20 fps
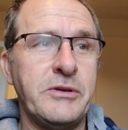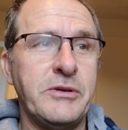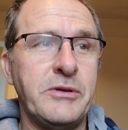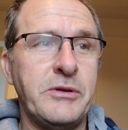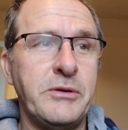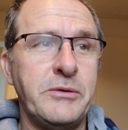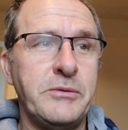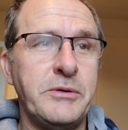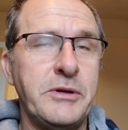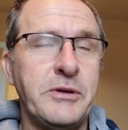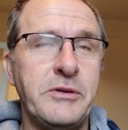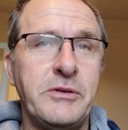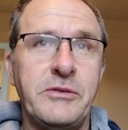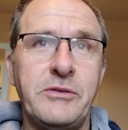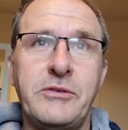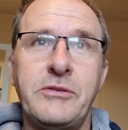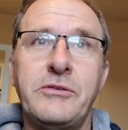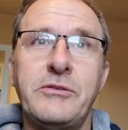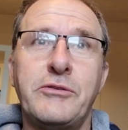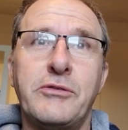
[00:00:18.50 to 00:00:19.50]
who is
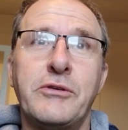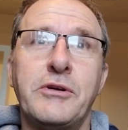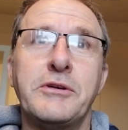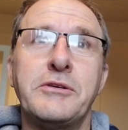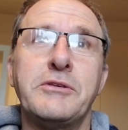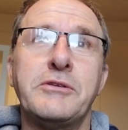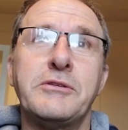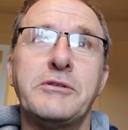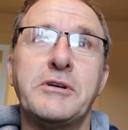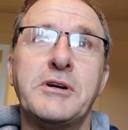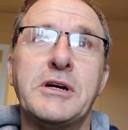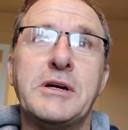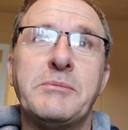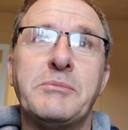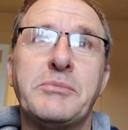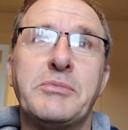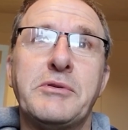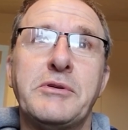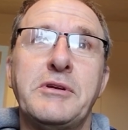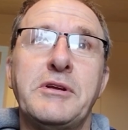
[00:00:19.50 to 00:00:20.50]
trying to do a
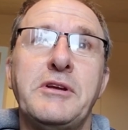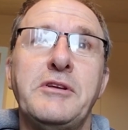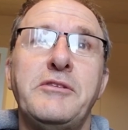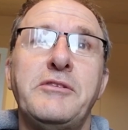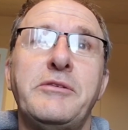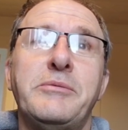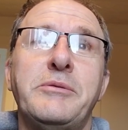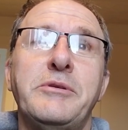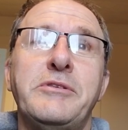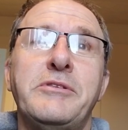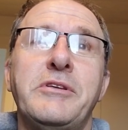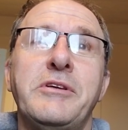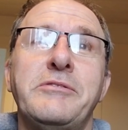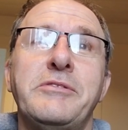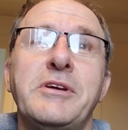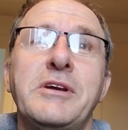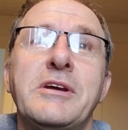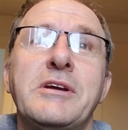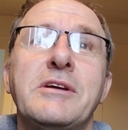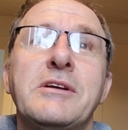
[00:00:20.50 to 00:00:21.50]
pretty
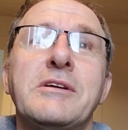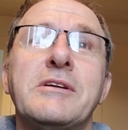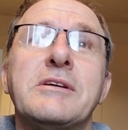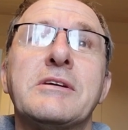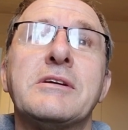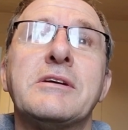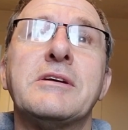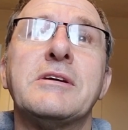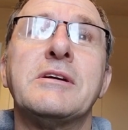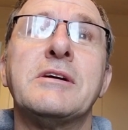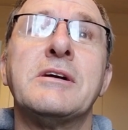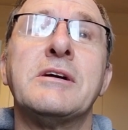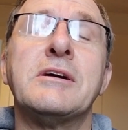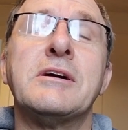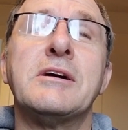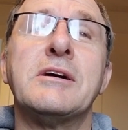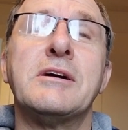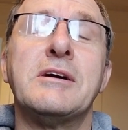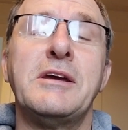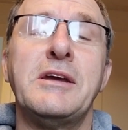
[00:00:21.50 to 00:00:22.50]
specific
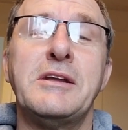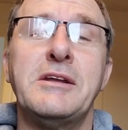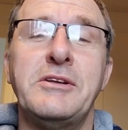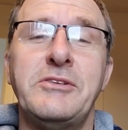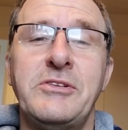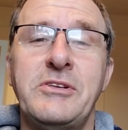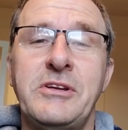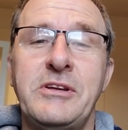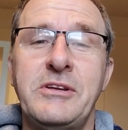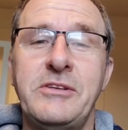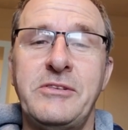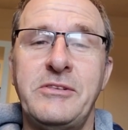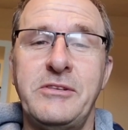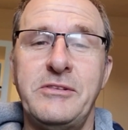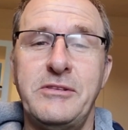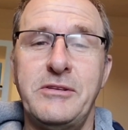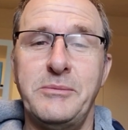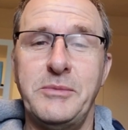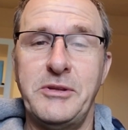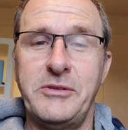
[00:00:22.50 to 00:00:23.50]
energy
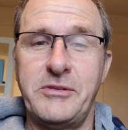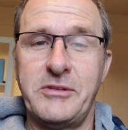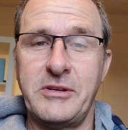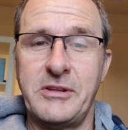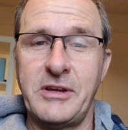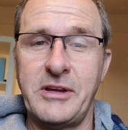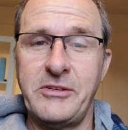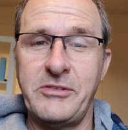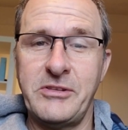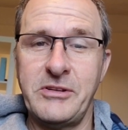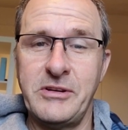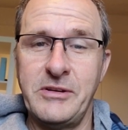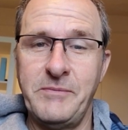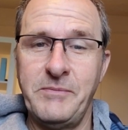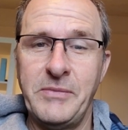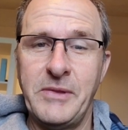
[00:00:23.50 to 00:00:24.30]
system installation,